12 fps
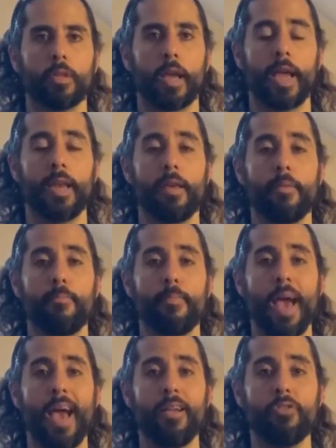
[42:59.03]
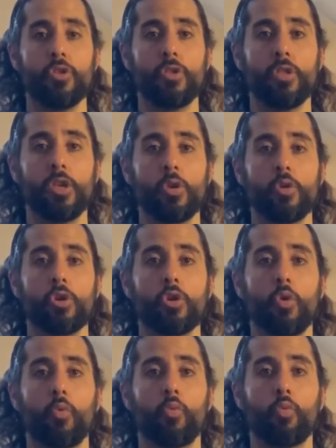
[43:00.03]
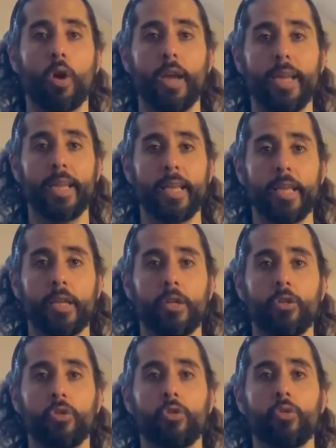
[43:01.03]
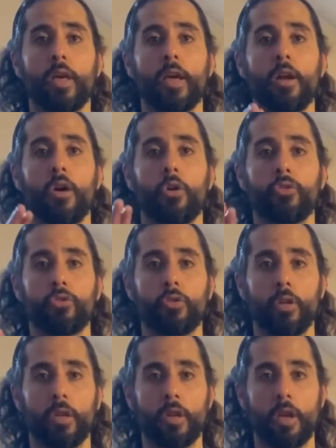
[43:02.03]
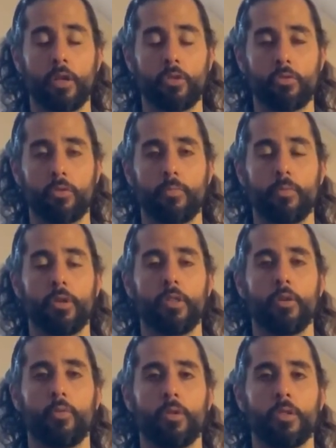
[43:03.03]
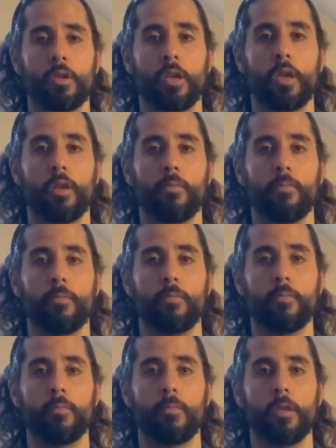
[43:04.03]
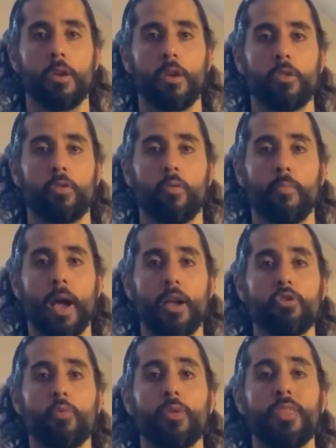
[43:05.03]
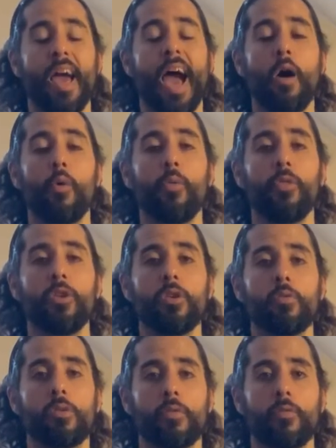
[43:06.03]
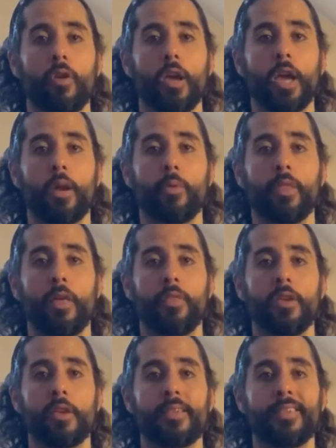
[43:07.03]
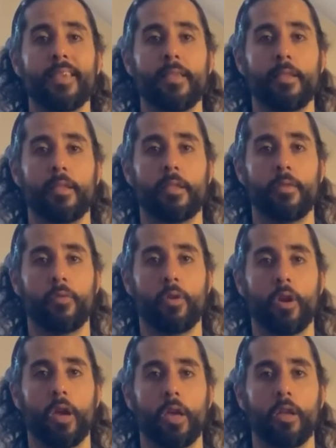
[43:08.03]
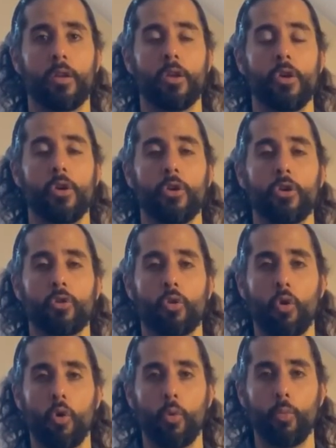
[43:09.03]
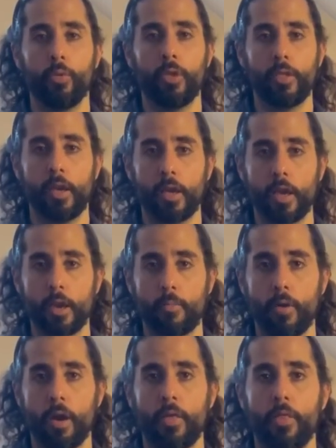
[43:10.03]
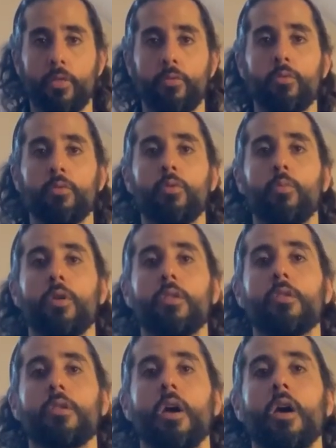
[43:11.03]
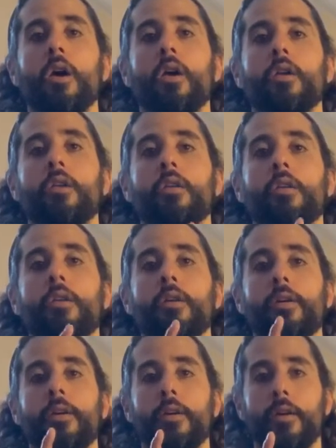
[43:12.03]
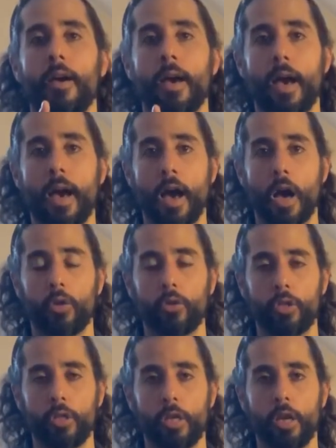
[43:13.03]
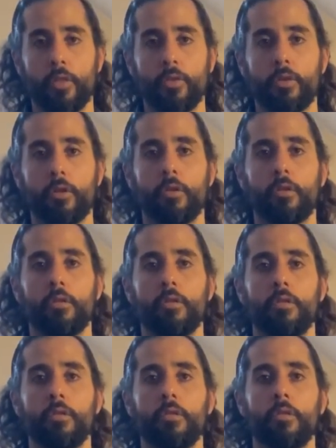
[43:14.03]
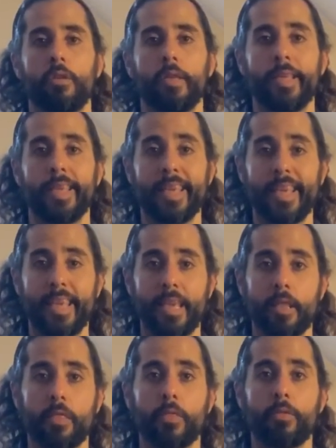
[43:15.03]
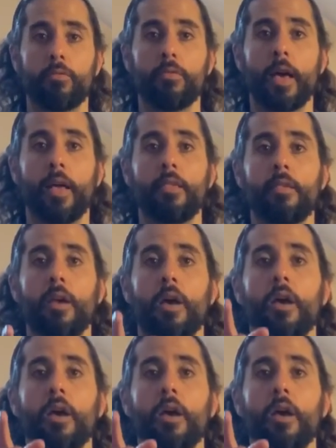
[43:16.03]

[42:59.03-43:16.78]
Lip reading: And imagine that you can go right into that alternate nostril breathing once again. So imagine without the use of your hand, without the assistance of your hand, you're only taking breath through the one side, out to the other, in through that side,